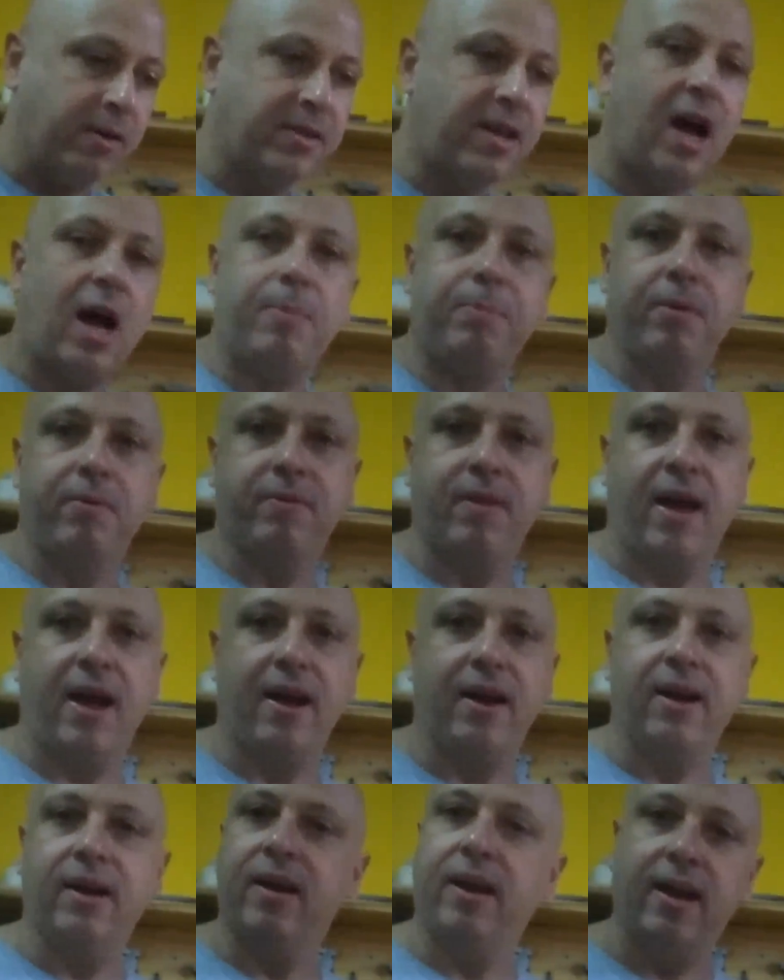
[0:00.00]
on top of
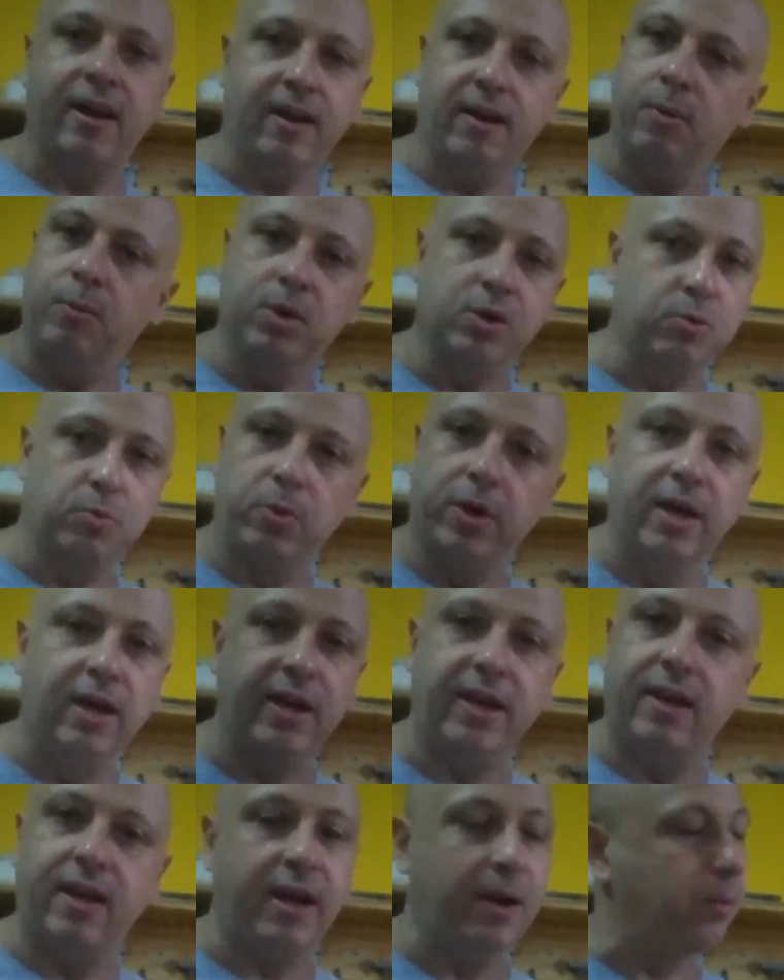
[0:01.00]
that. And it was a
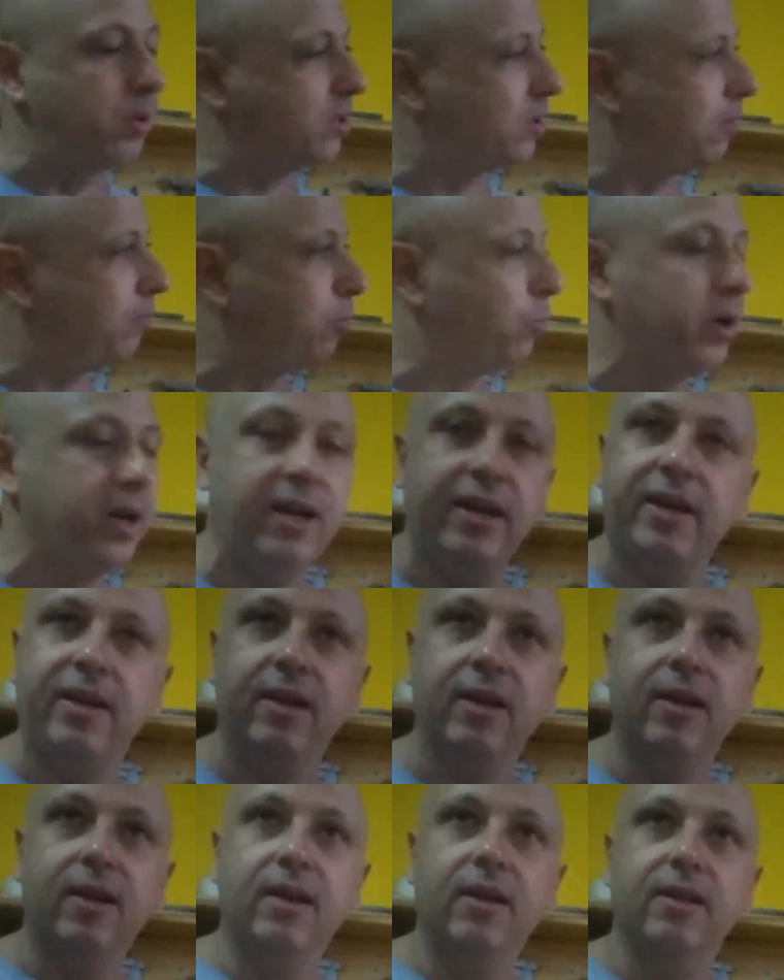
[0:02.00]
really
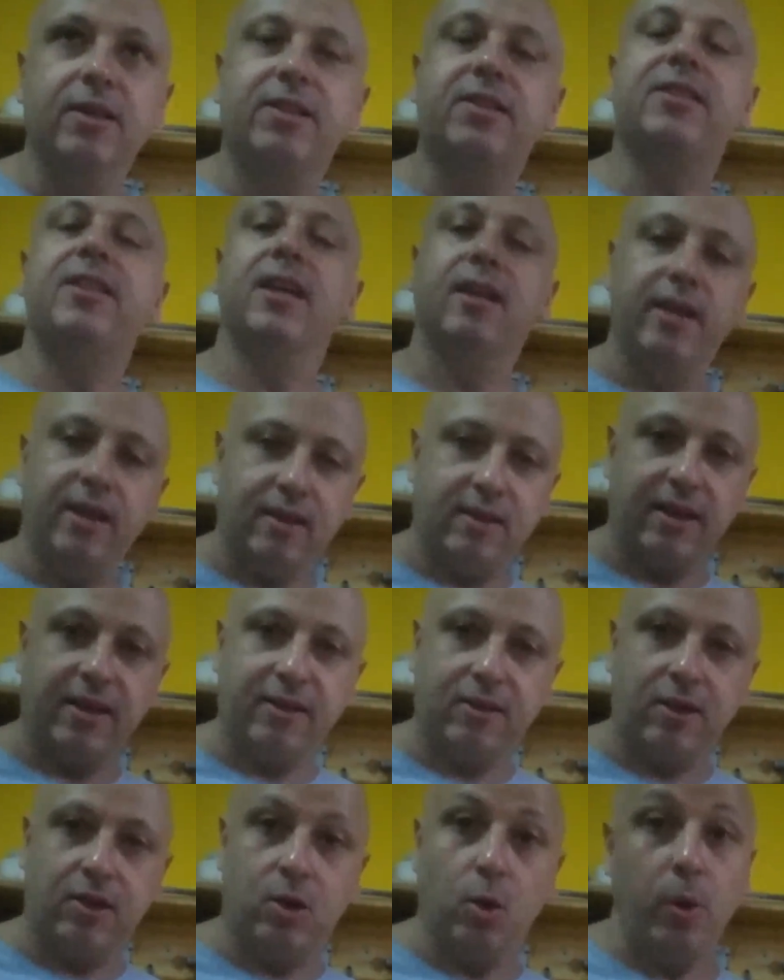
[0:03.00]
silly
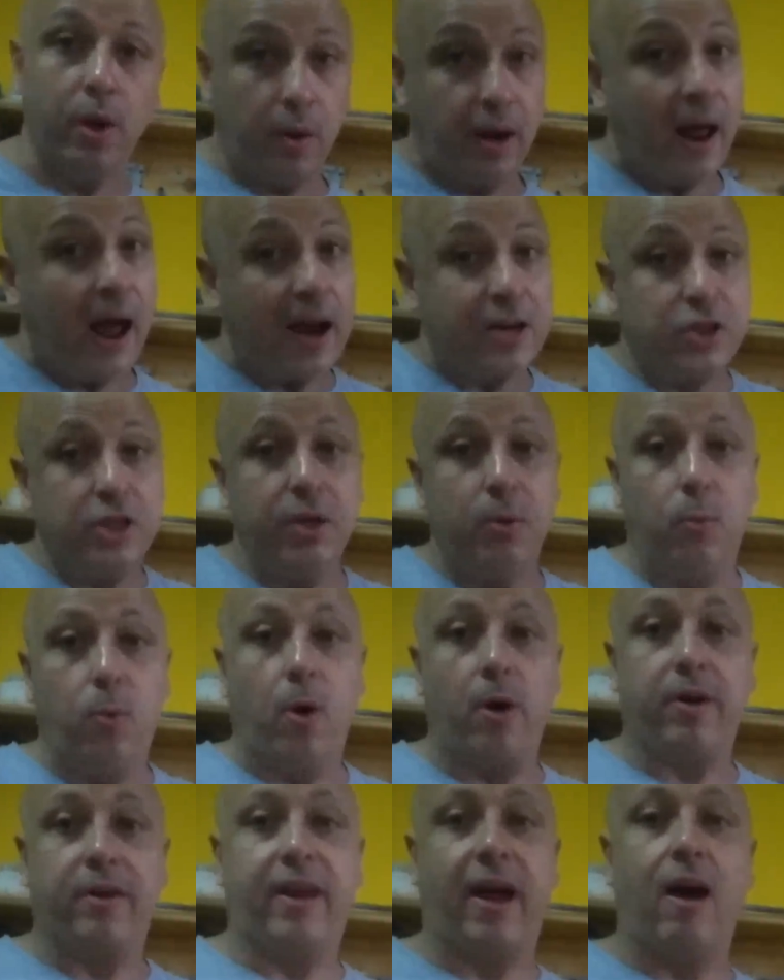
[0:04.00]
thing to do. It actually
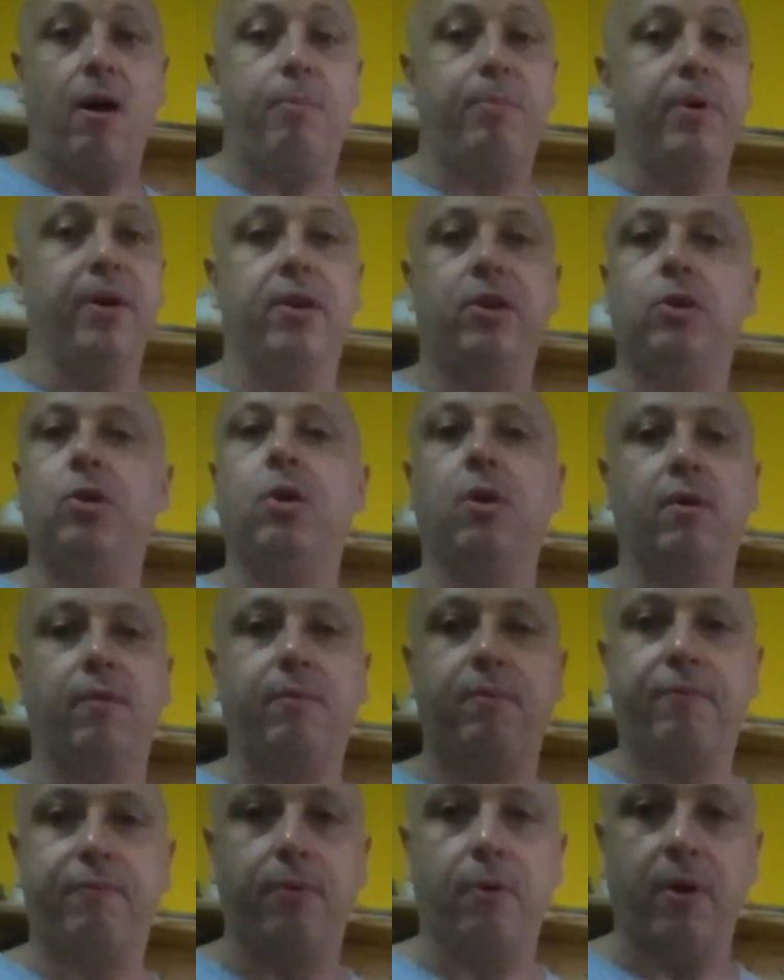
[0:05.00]
worked out, but it
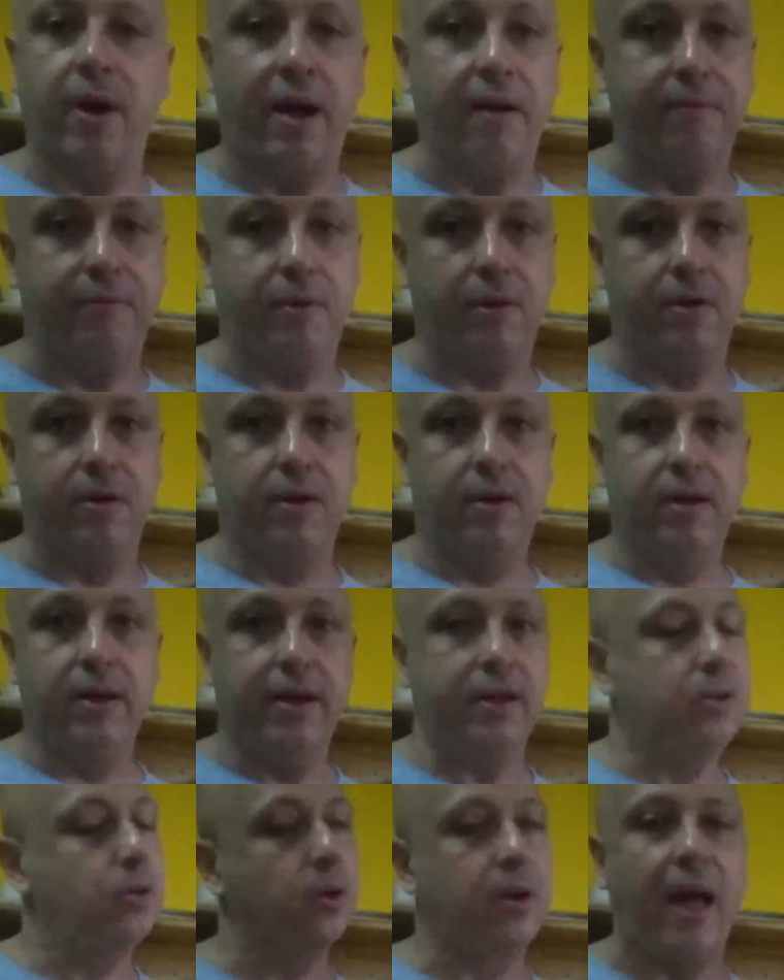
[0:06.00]
took forever.
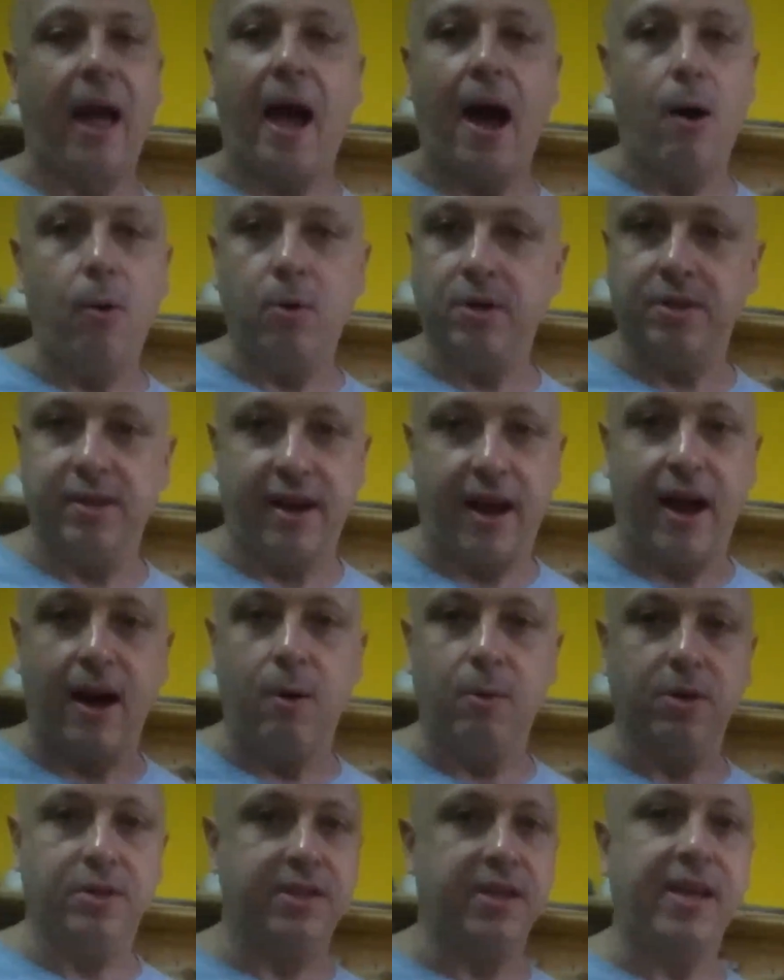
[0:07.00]
It took hours and
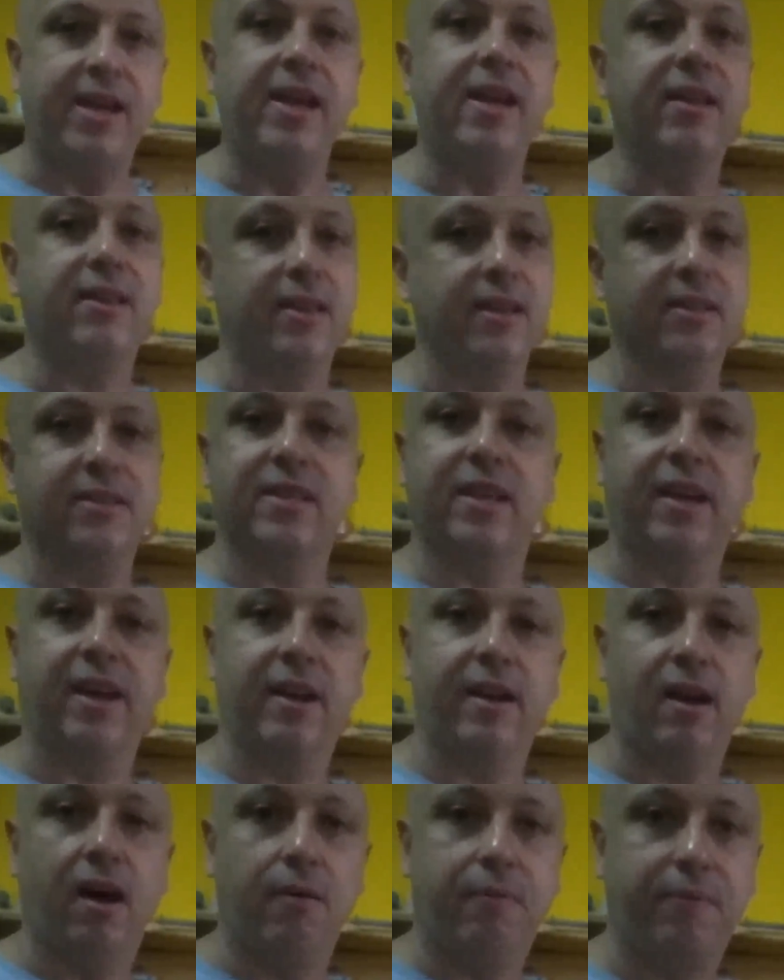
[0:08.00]
hours to heat this thing
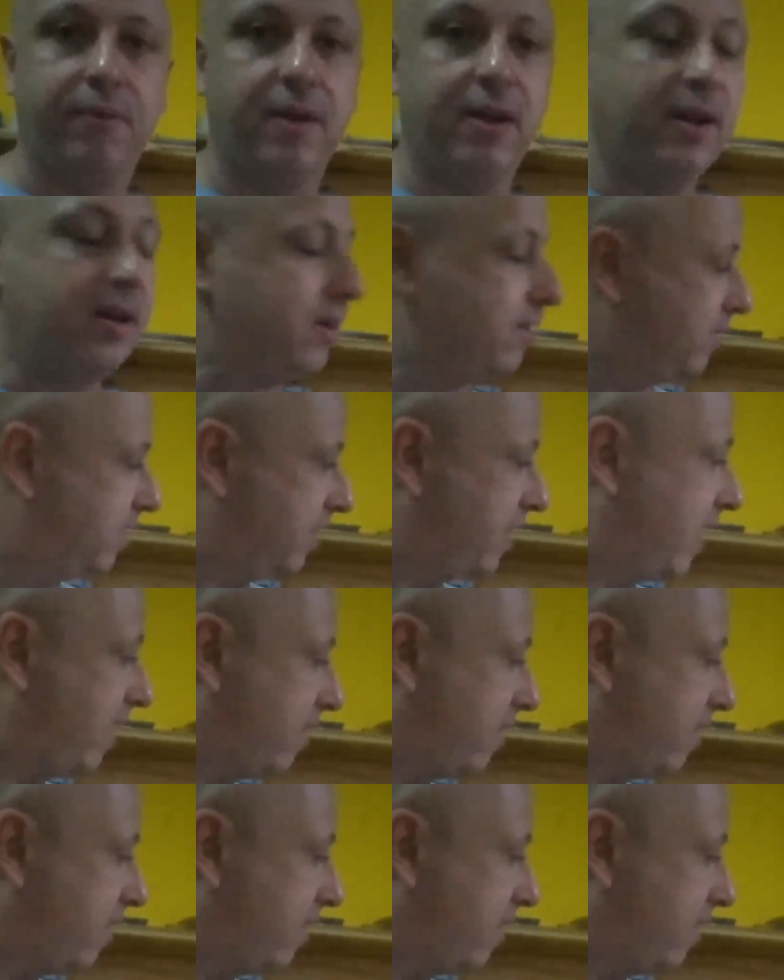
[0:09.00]
enough to